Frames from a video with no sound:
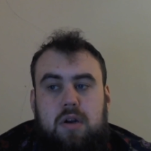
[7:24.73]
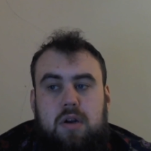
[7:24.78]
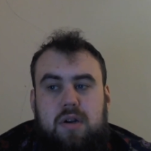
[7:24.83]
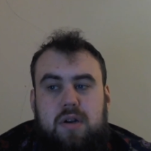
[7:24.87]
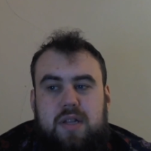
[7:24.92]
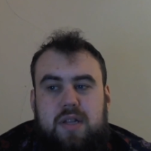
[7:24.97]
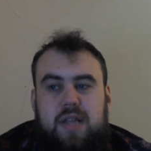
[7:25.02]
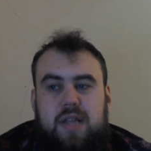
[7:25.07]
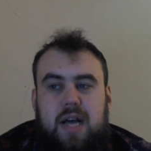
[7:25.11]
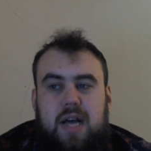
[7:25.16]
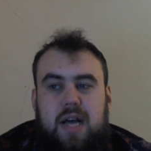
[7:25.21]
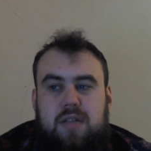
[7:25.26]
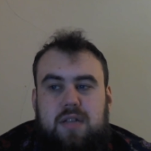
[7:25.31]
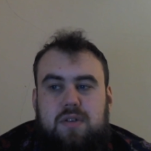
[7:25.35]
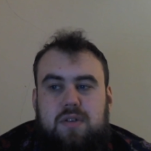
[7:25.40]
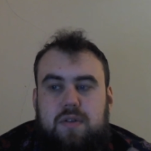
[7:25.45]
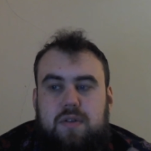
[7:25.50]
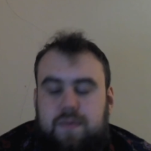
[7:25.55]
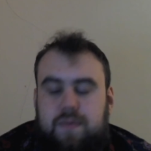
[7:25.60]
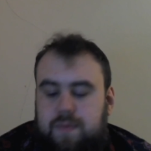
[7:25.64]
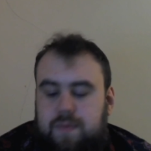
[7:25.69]
In that
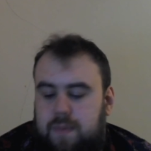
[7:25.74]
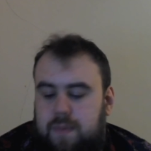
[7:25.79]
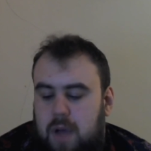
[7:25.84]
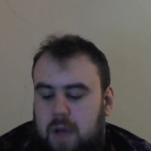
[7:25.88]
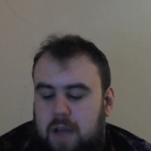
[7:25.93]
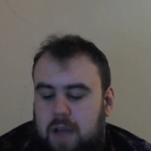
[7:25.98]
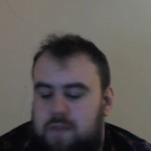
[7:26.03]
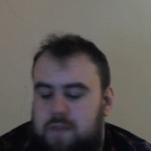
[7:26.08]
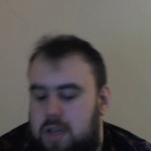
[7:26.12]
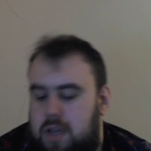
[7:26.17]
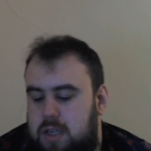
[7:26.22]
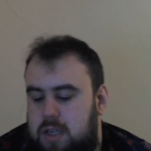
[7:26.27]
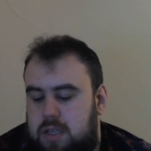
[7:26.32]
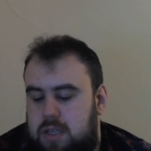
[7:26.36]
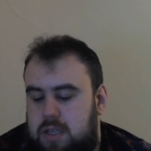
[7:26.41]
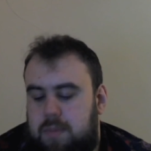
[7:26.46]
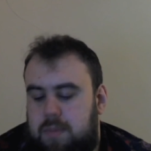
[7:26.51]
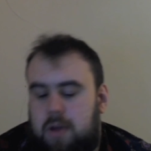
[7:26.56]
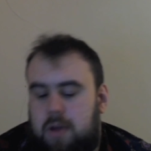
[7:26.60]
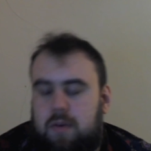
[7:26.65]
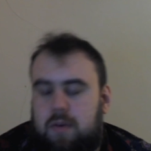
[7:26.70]
sort of, I've learned
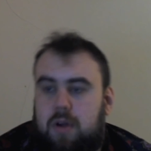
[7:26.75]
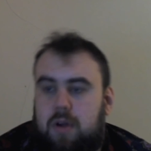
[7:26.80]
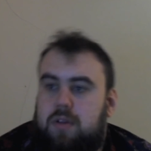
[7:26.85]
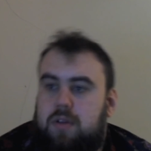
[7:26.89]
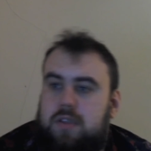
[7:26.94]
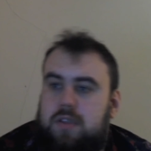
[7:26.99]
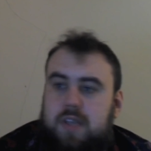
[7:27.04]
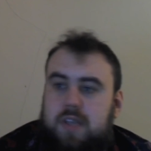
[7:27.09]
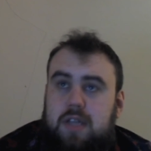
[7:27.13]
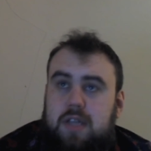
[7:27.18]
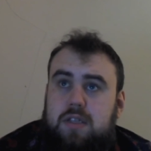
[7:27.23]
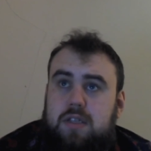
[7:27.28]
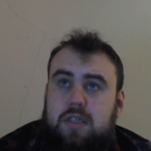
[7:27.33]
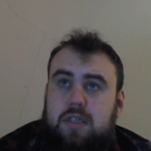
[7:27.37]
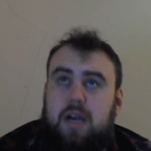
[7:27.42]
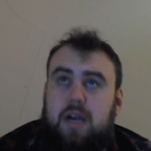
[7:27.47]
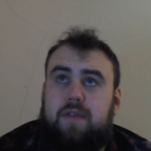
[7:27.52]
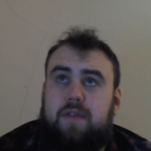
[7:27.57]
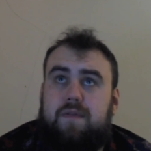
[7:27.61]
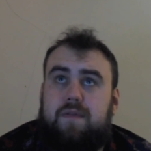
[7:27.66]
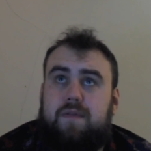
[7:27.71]
it by rote sense.
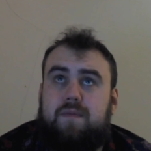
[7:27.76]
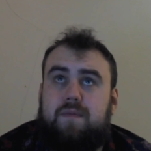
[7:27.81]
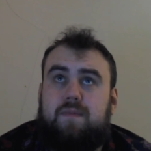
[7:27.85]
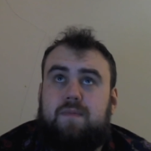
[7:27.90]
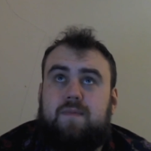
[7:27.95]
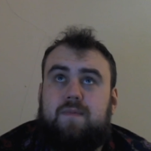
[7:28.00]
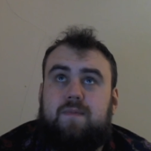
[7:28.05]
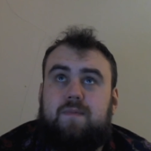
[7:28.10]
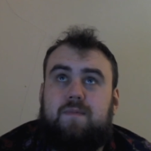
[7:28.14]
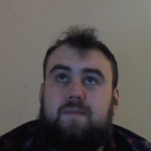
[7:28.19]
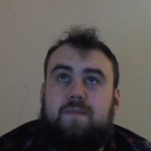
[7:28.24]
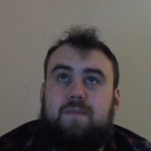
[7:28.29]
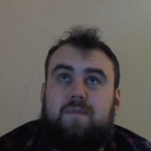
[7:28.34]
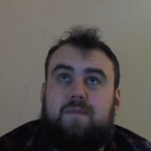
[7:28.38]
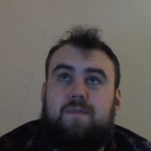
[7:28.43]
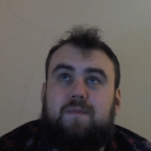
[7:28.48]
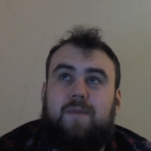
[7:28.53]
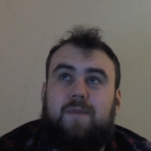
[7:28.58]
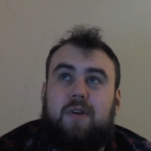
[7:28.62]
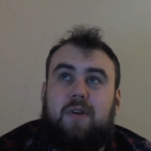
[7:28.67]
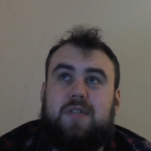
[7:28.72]
I've
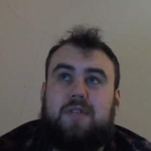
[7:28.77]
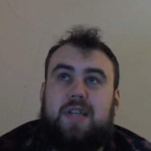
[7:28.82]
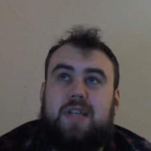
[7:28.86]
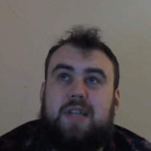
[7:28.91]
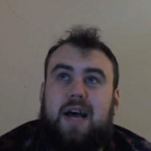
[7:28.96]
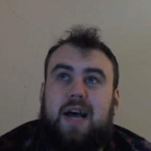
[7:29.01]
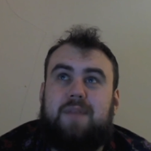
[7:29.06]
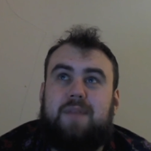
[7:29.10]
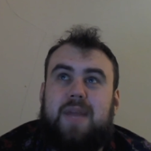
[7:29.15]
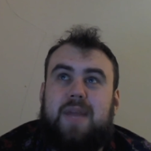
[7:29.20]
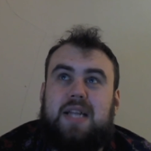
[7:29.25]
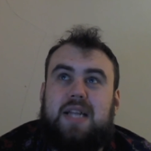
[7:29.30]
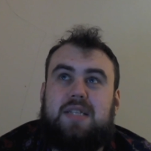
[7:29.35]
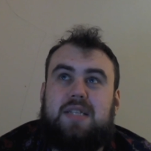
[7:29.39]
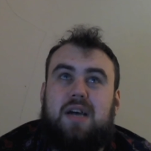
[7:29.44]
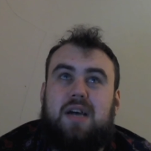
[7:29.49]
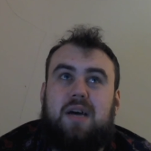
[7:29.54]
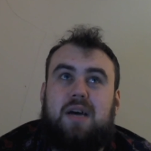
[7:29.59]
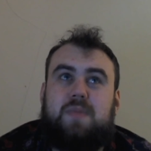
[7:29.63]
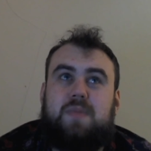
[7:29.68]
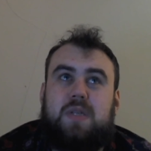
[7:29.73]
wrote it down many
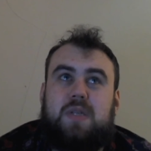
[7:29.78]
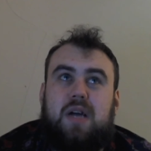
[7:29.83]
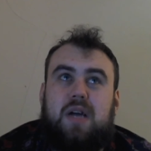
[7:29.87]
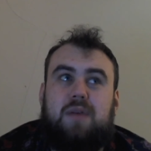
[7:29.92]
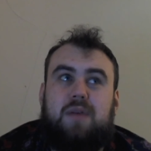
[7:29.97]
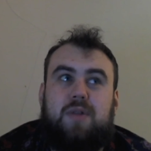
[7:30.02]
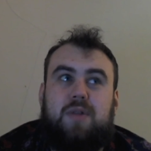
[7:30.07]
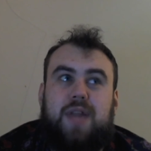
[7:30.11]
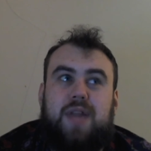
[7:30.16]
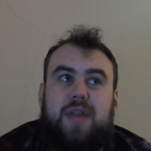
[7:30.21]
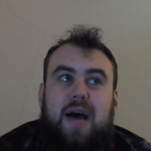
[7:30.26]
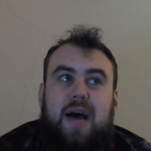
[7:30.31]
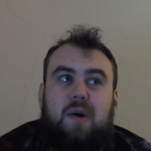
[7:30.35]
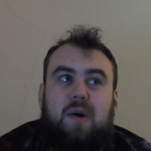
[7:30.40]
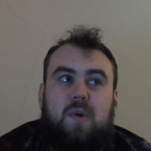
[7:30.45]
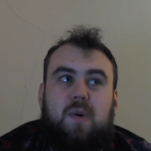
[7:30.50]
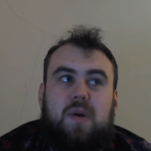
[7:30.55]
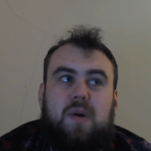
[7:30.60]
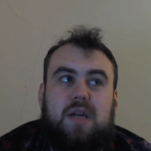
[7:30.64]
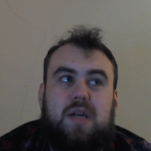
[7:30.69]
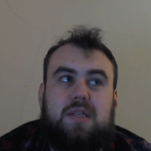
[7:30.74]
times, and I will now
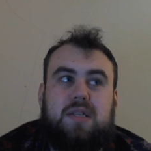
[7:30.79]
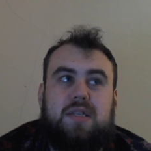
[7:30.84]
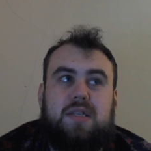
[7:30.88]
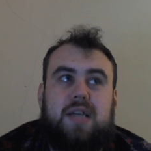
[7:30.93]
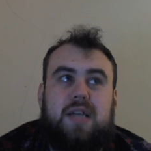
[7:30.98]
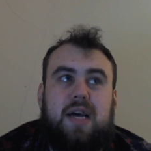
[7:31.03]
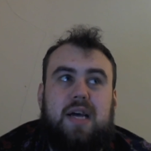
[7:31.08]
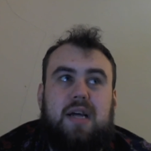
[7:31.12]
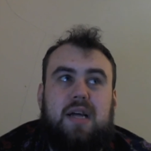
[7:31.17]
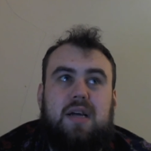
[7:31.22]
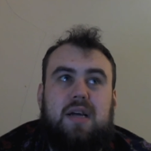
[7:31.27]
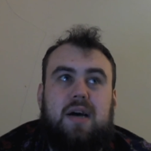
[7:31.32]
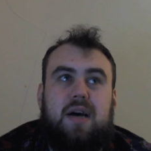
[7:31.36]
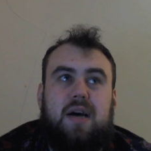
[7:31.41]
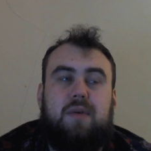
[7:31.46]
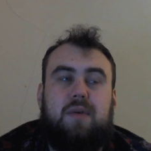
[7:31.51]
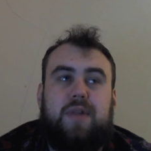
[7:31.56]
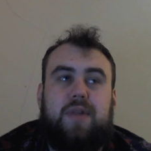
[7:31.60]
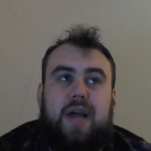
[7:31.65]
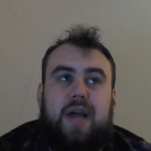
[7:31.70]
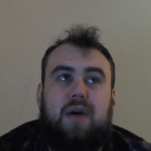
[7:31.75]
understand. I
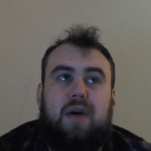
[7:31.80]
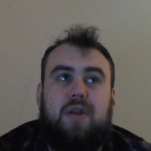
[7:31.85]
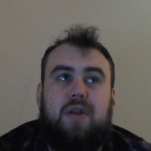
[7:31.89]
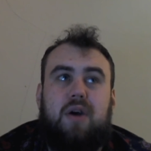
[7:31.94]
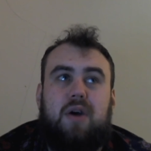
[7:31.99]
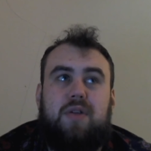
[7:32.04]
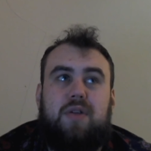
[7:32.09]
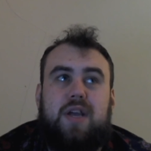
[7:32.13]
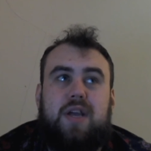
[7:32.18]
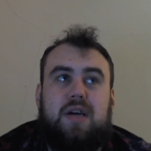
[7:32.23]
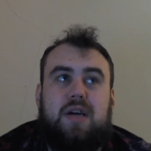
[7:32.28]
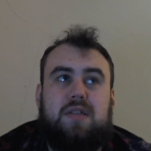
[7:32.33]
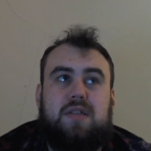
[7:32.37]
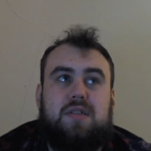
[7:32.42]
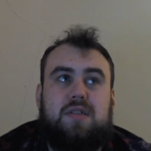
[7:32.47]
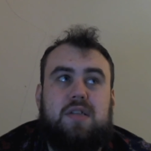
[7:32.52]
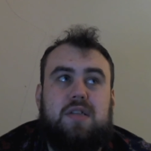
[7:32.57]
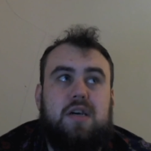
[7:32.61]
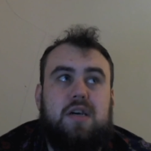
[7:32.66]
will now know the answer,